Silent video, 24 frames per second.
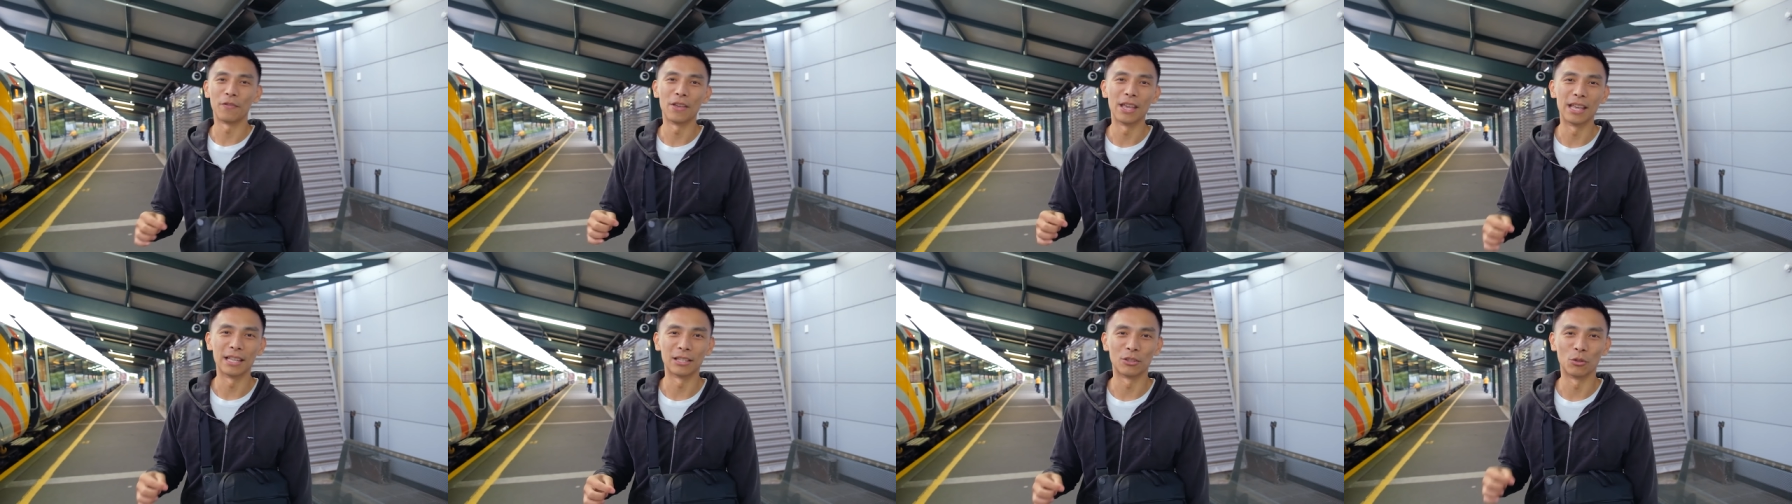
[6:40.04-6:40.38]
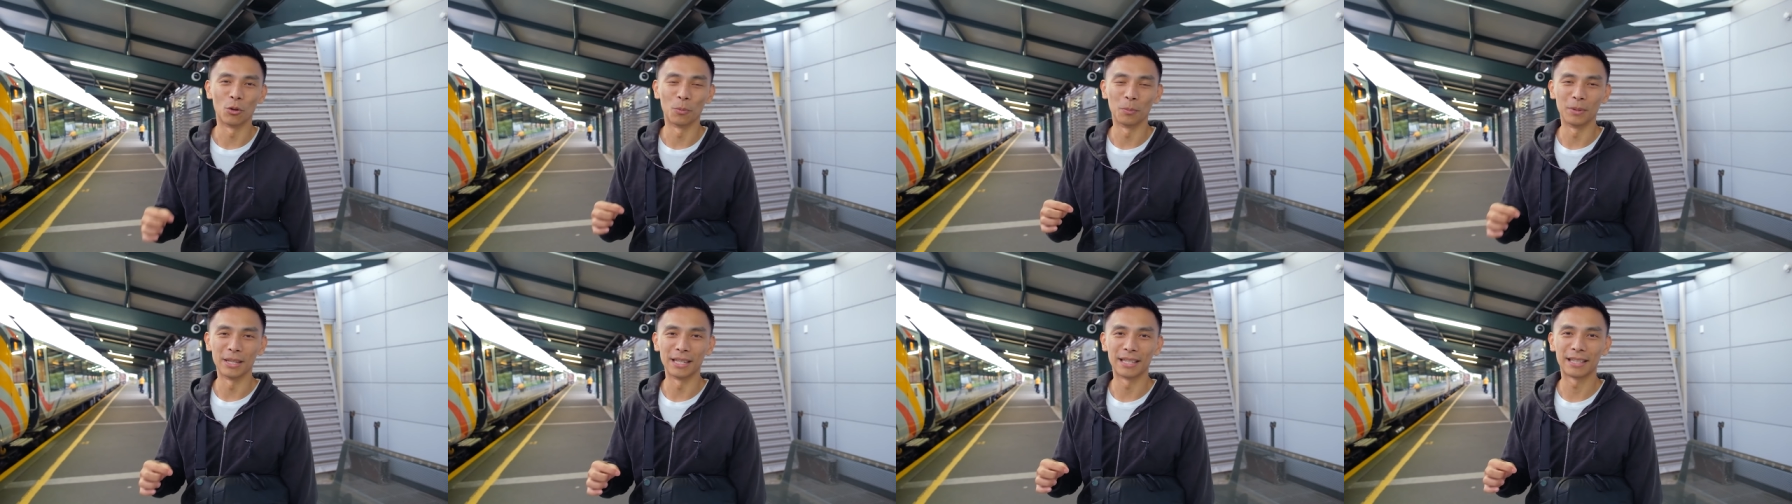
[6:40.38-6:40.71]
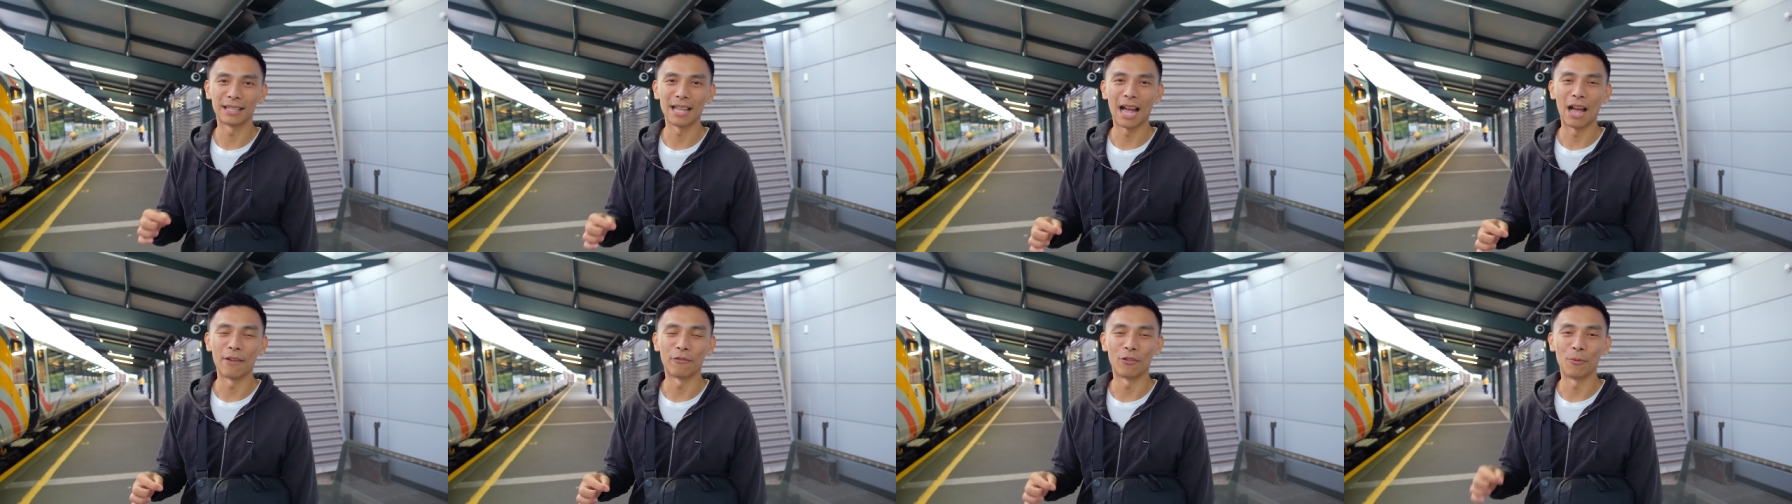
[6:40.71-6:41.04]
fares normally
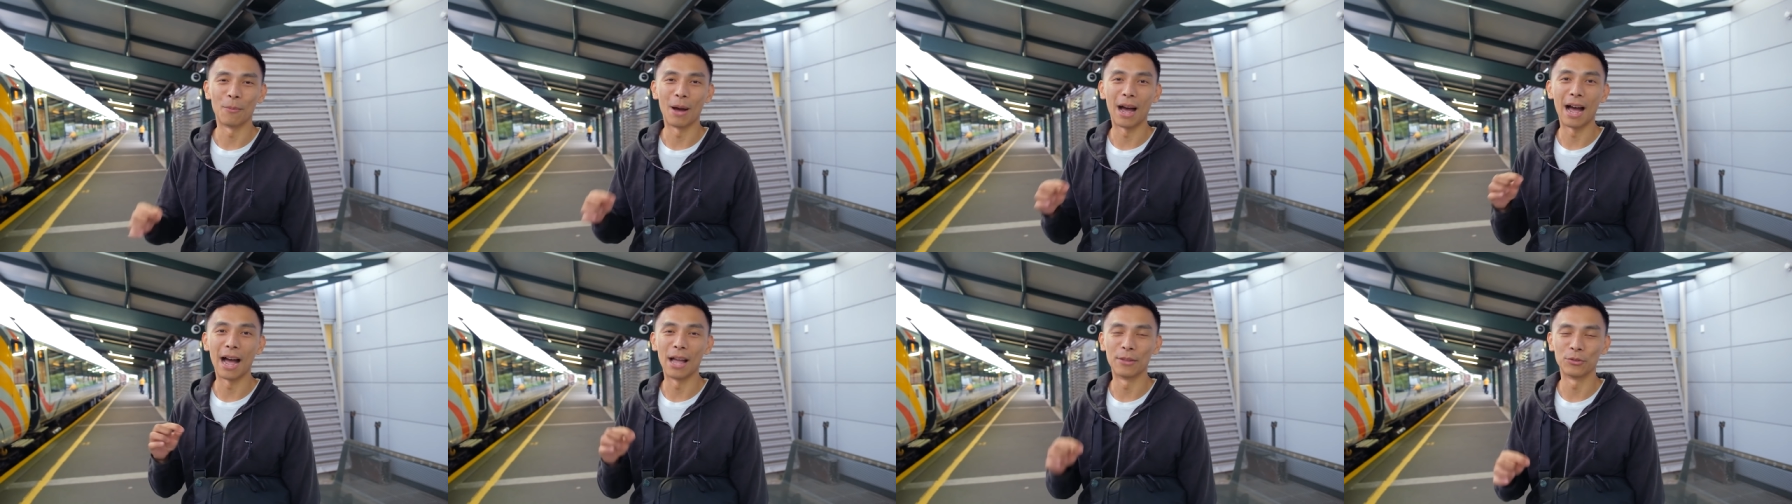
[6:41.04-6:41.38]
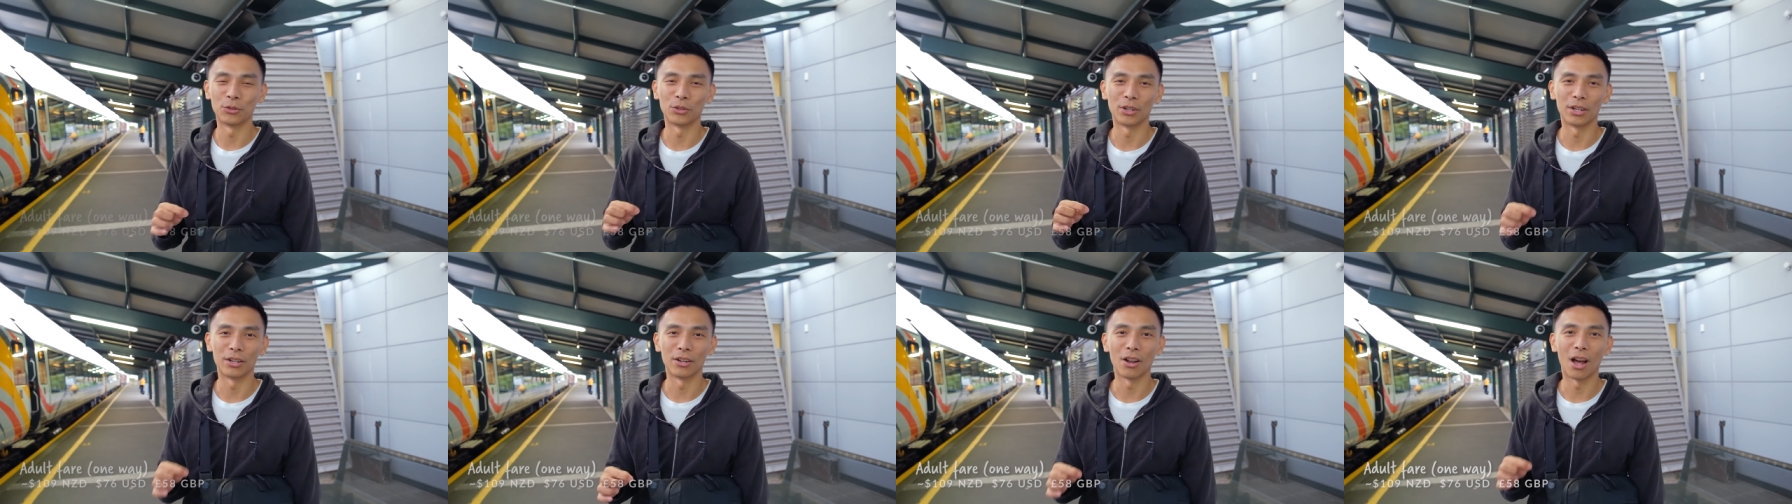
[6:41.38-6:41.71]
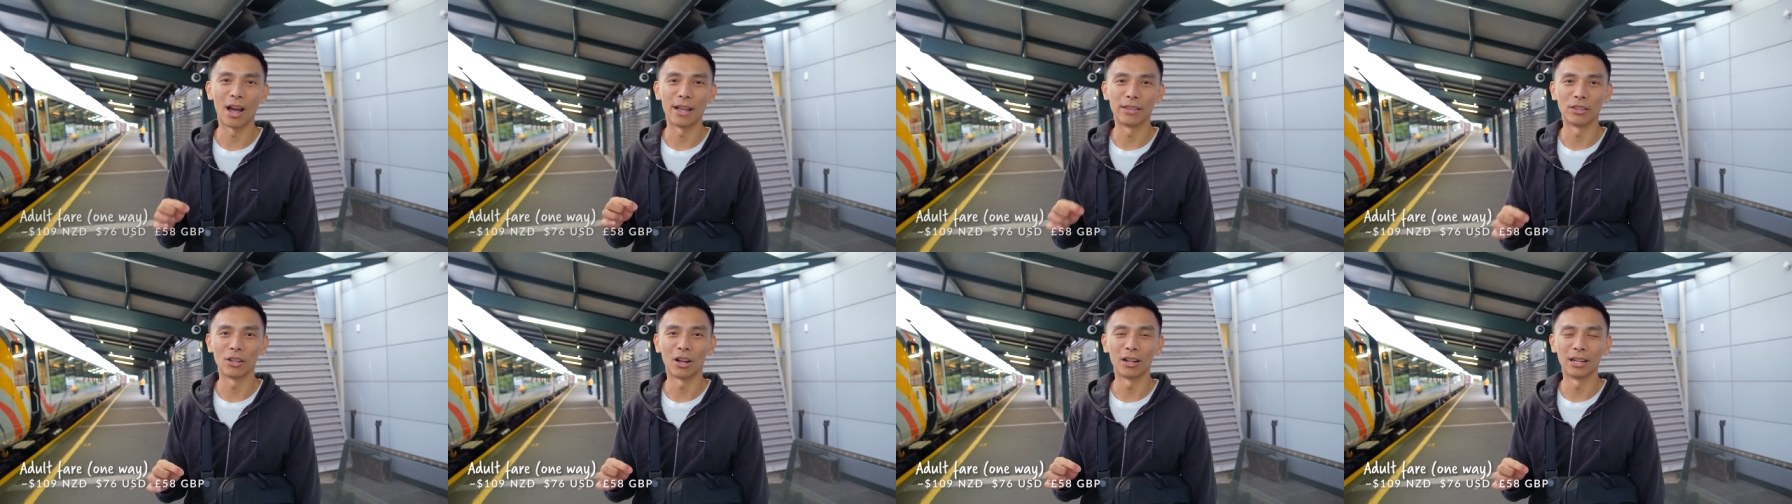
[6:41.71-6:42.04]
start from one hundred and
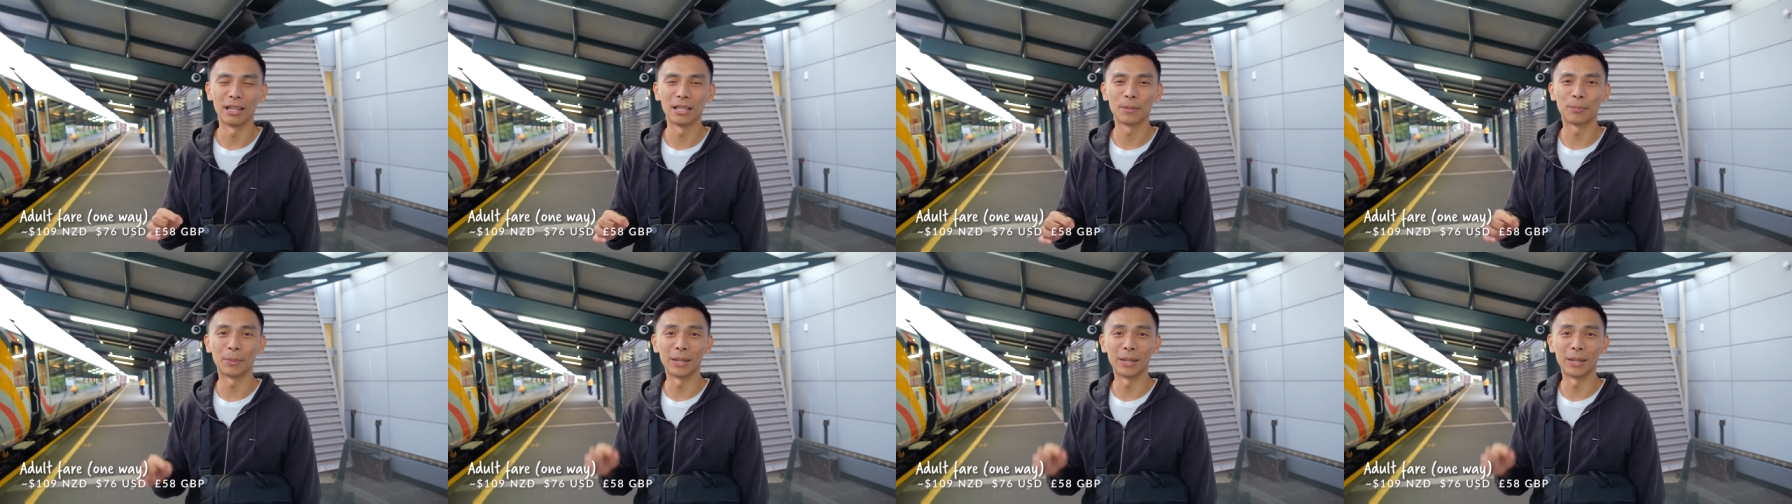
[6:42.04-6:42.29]
nine dollars,